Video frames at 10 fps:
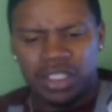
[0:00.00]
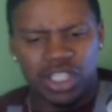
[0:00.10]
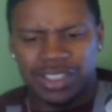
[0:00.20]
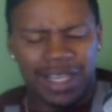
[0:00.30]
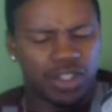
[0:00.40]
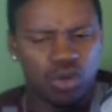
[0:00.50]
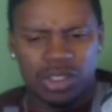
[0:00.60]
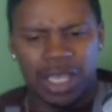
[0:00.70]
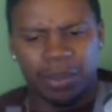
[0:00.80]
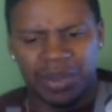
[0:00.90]
Just like you
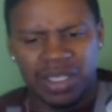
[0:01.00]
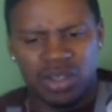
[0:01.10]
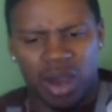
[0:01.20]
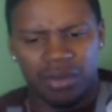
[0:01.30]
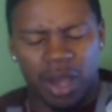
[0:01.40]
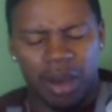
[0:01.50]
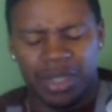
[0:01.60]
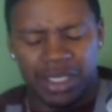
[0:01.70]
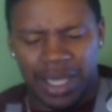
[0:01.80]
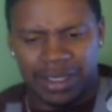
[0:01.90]
said, the police
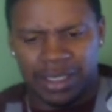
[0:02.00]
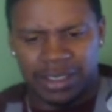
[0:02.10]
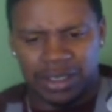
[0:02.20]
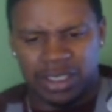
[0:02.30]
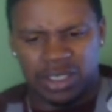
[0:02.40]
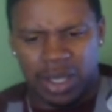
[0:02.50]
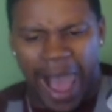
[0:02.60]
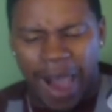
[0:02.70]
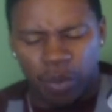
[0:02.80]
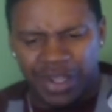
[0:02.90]
that this
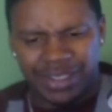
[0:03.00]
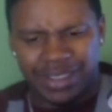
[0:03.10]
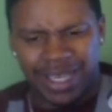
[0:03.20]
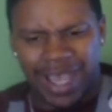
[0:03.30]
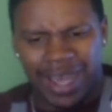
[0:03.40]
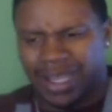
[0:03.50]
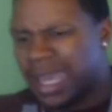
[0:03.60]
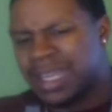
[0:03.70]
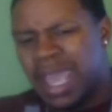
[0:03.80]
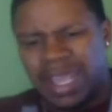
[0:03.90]
eyewitness said he had a gun.